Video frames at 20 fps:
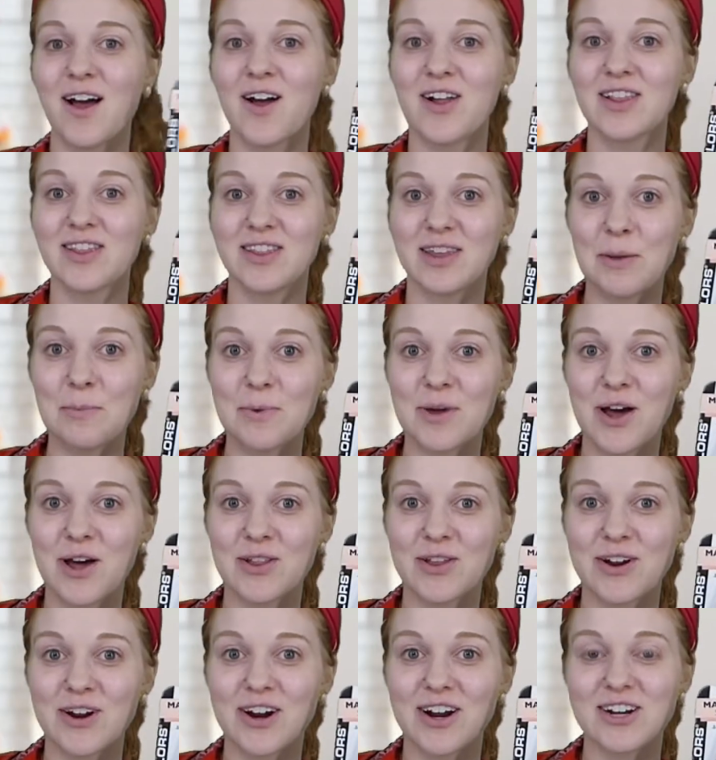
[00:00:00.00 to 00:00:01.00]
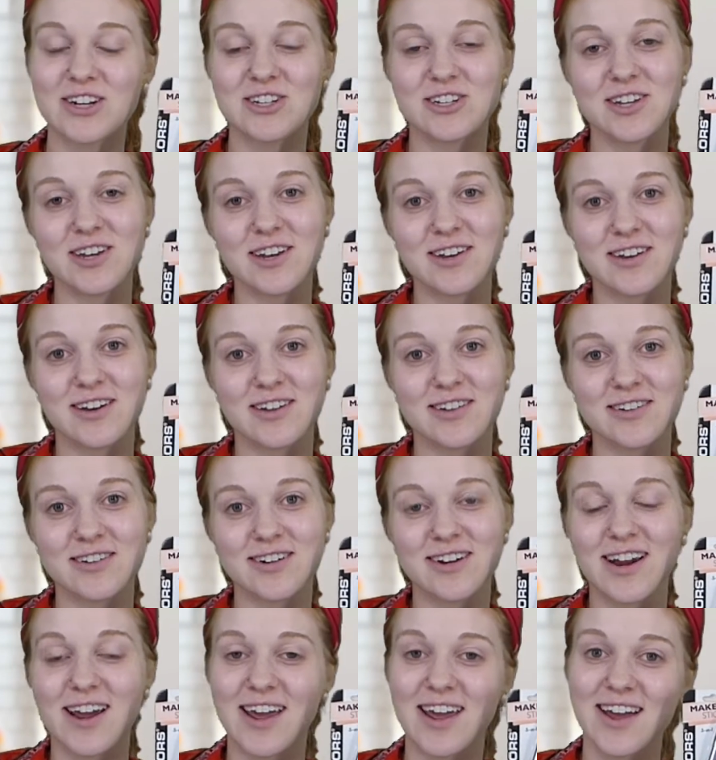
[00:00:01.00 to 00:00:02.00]
lip color, cheek
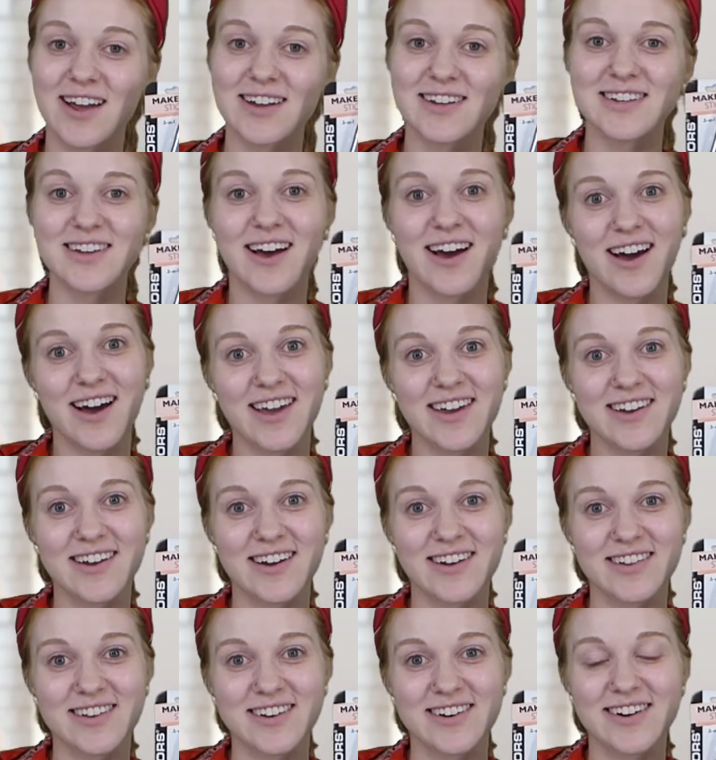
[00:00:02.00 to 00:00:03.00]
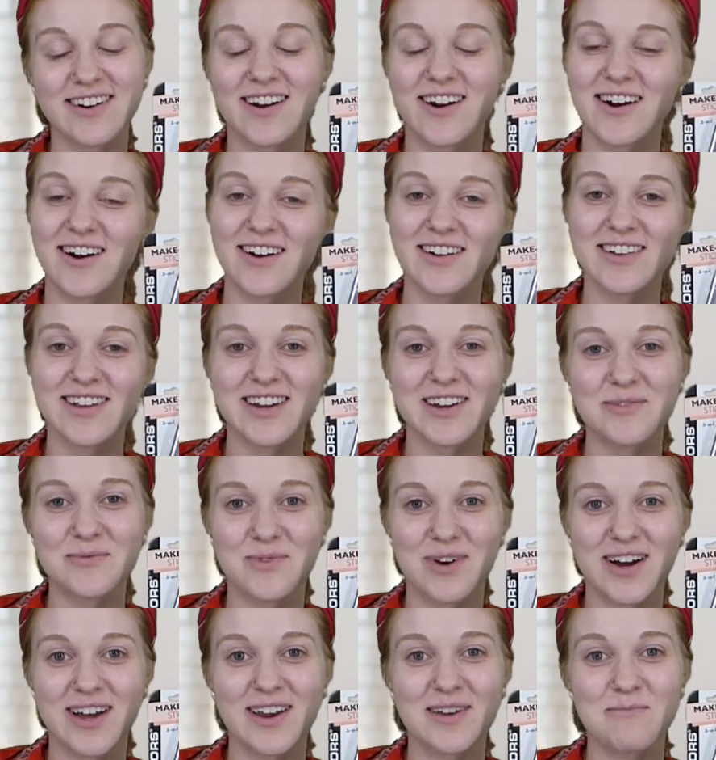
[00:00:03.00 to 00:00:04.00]
color, and eye color all in
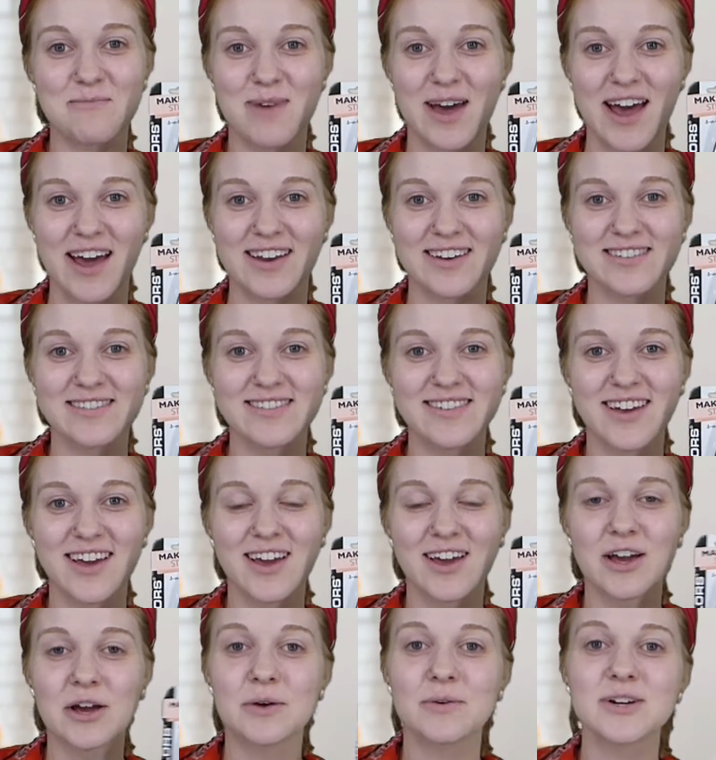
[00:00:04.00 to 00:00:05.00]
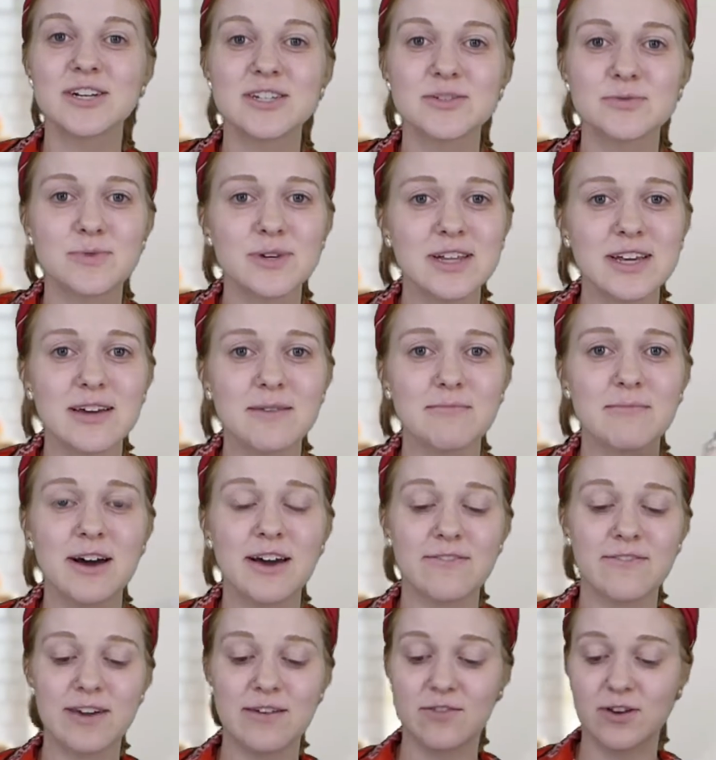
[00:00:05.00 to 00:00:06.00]
one pen, which is really my
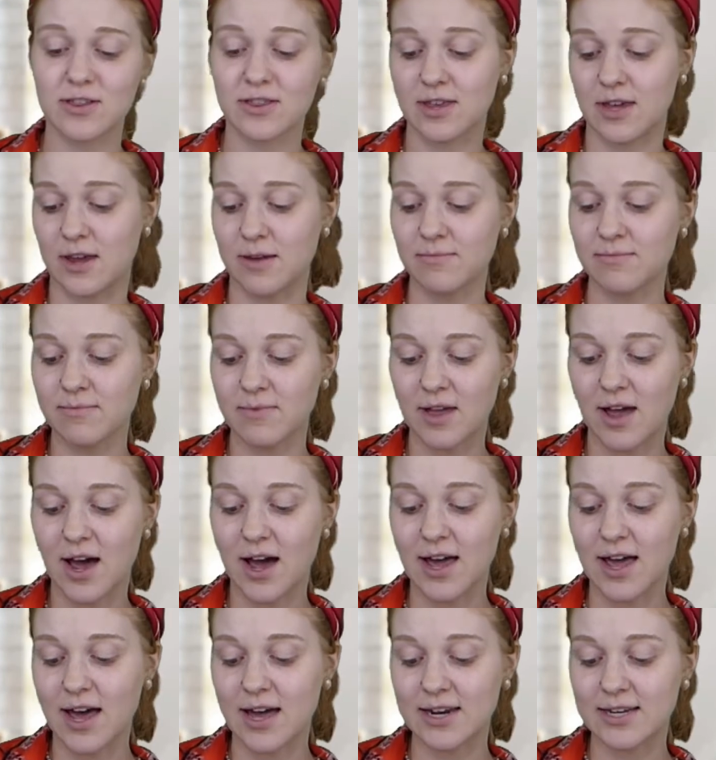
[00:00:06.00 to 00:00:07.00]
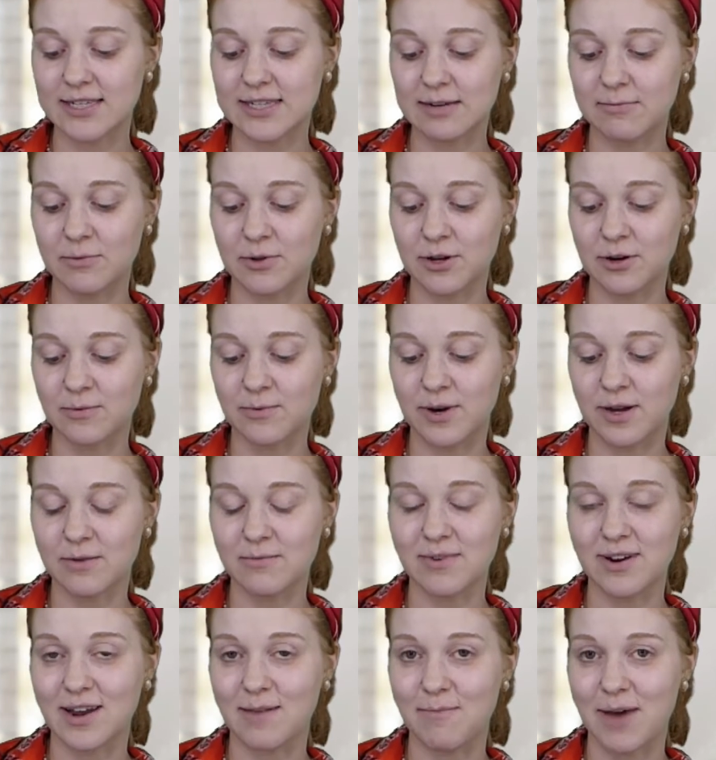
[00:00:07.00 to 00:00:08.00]
favorite thing. I had a similar one
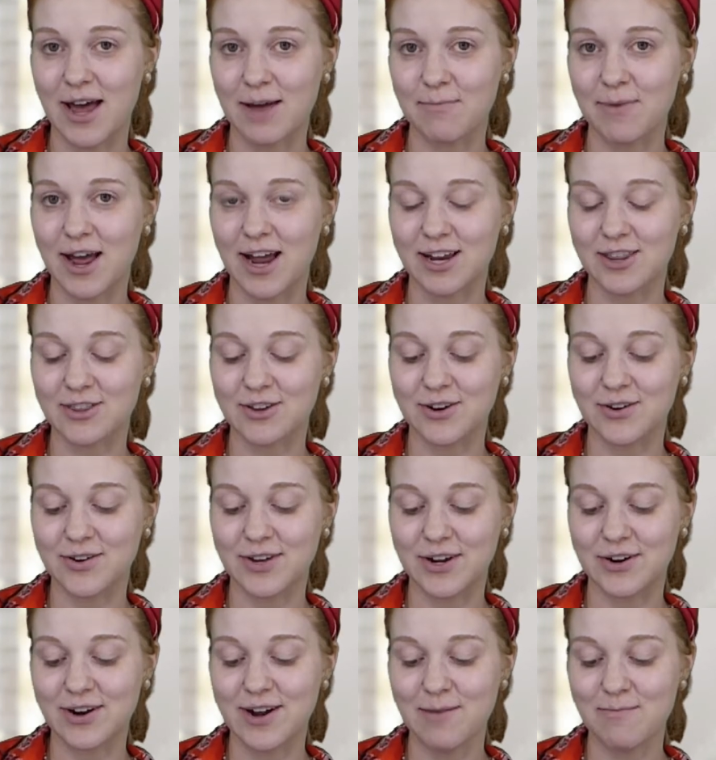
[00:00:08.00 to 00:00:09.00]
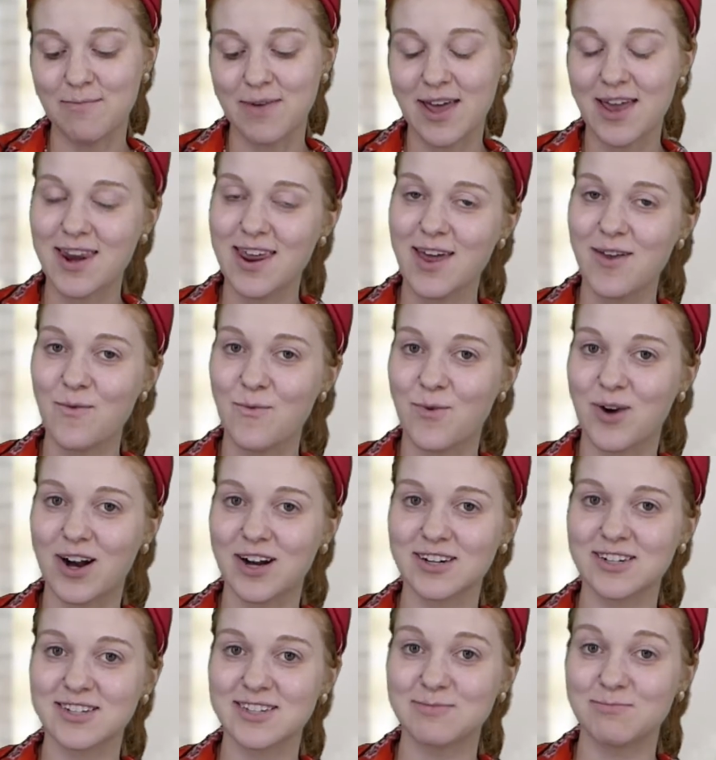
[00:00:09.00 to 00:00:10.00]
when I backpacked through Europe, and it
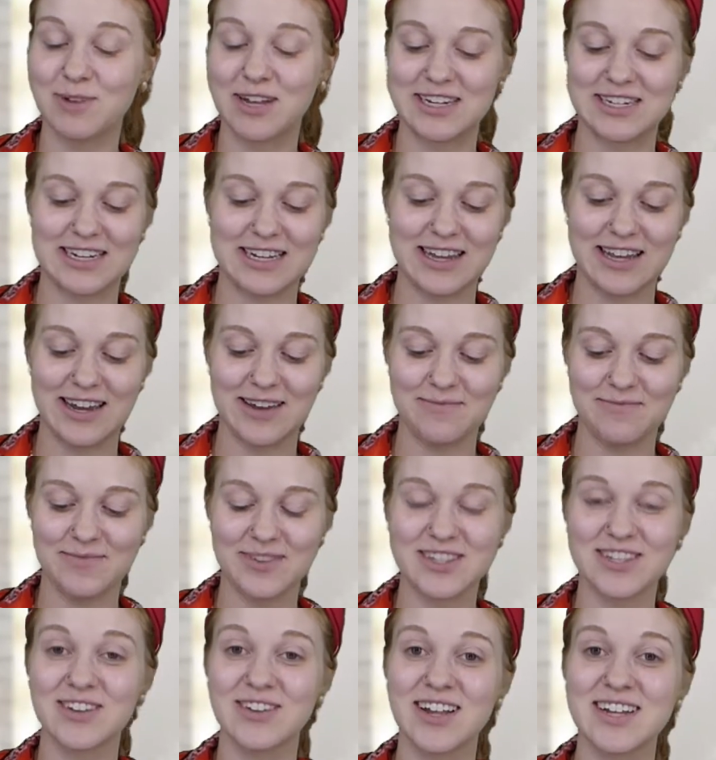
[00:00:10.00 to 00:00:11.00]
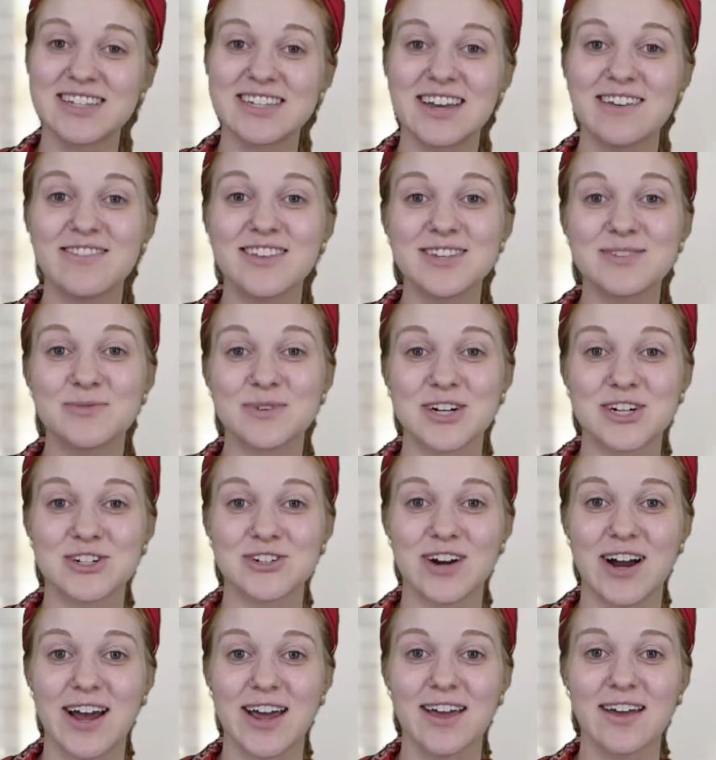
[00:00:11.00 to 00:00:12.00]
worked splendidly. So let's give this one a
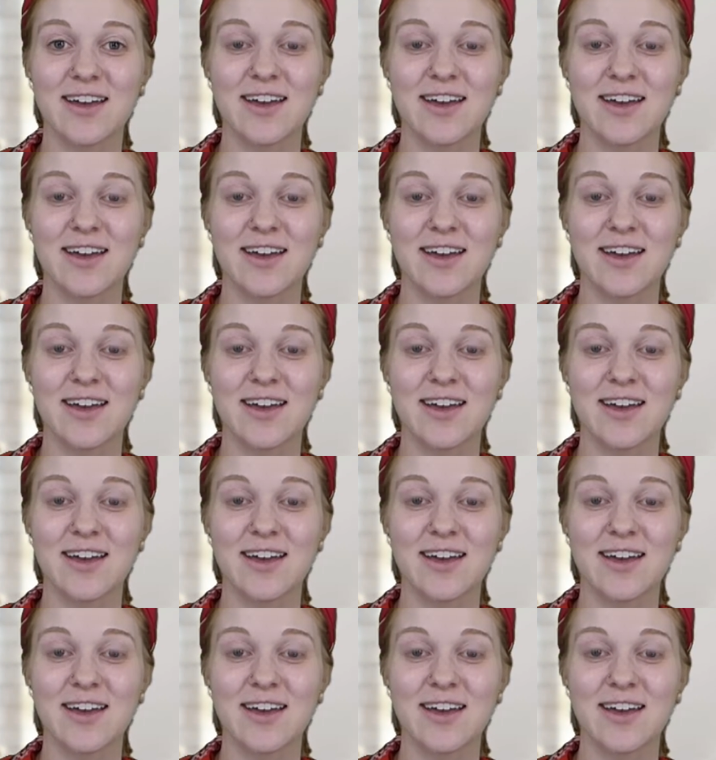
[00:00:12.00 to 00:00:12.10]
try.